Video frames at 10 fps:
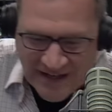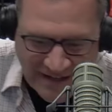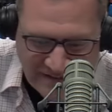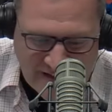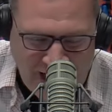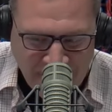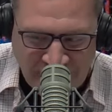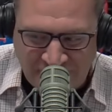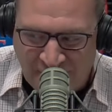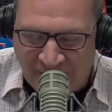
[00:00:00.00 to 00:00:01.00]
his time
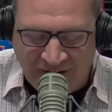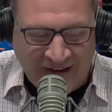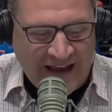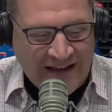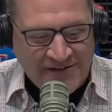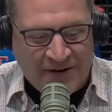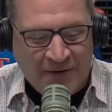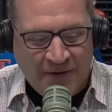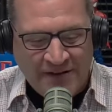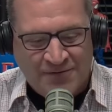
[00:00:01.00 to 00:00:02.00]
this morning, as
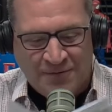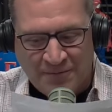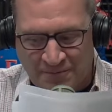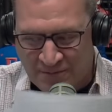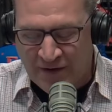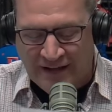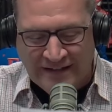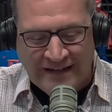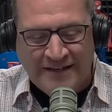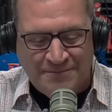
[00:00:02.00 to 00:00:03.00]
always, from the pretty
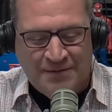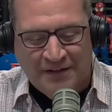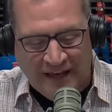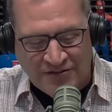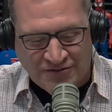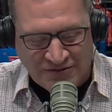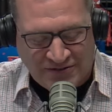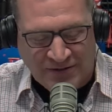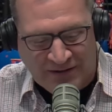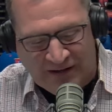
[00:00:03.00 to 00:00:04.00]
neat palatial
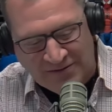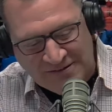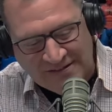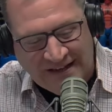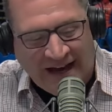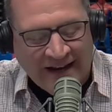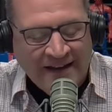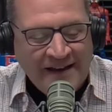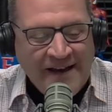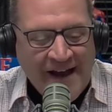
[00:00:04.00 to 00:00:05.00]
studios he's got
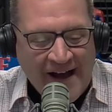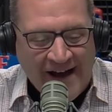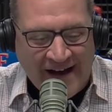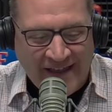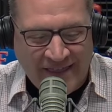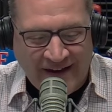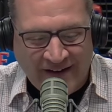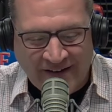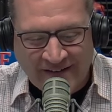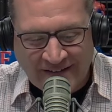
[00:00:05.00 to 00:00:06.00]
uh,
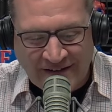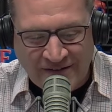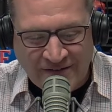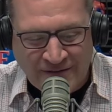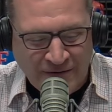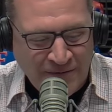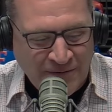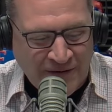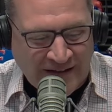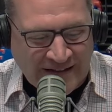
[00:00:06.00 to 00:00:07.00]
there it is the
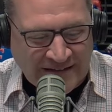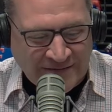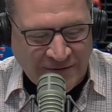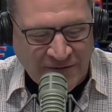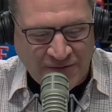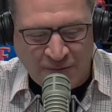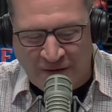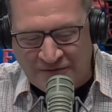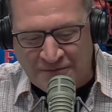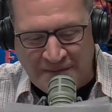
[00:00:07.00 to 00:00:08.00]
new uh, First
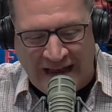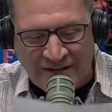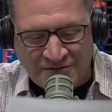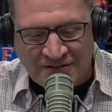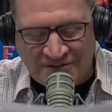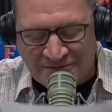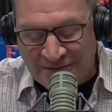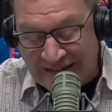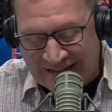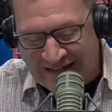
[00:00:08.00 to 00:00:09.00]
Western Bank and Trust
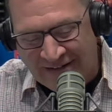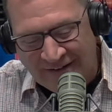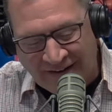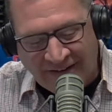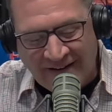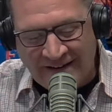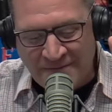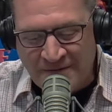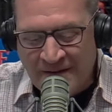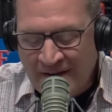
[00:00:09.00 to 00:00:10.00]
Arena down there
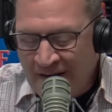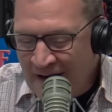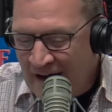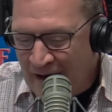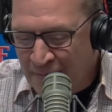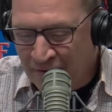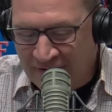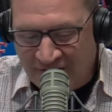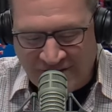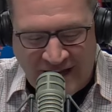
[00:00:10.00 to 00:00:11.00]
in uh,
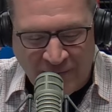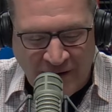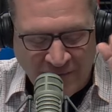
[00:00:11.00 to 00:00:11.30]
Brookings. Can't wait.